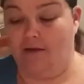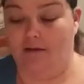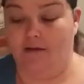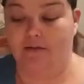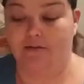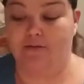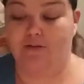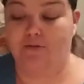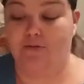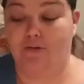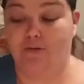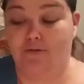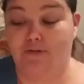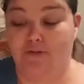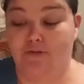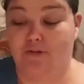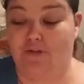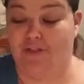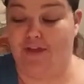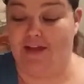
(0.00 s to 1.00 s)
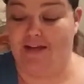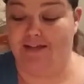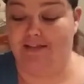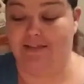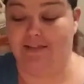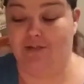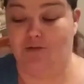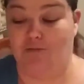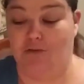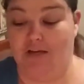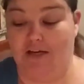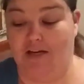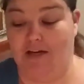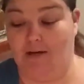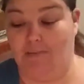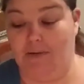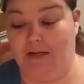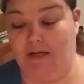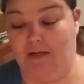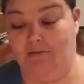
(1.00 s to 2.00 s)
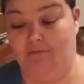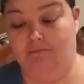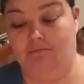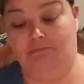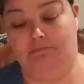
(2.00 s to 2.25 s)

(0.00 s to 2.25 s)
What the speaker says: So those are things to be coming,